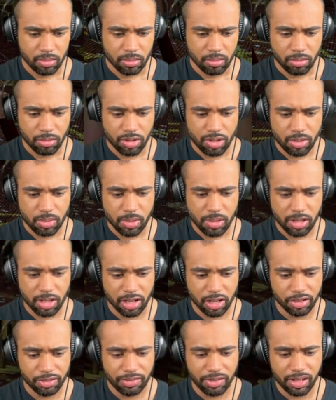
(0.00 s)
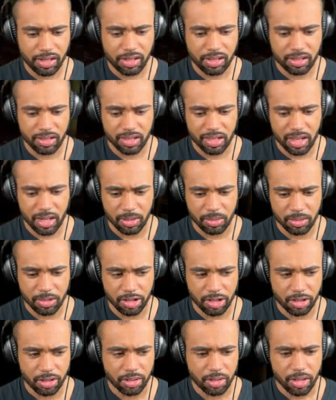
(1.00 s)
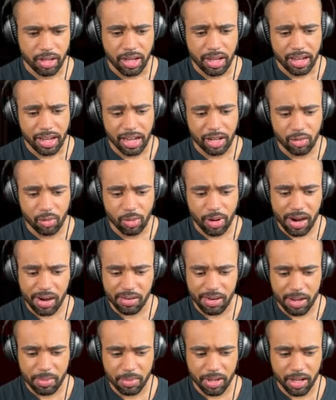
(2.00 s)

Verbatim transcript: What do you mean a convenience counter? And where am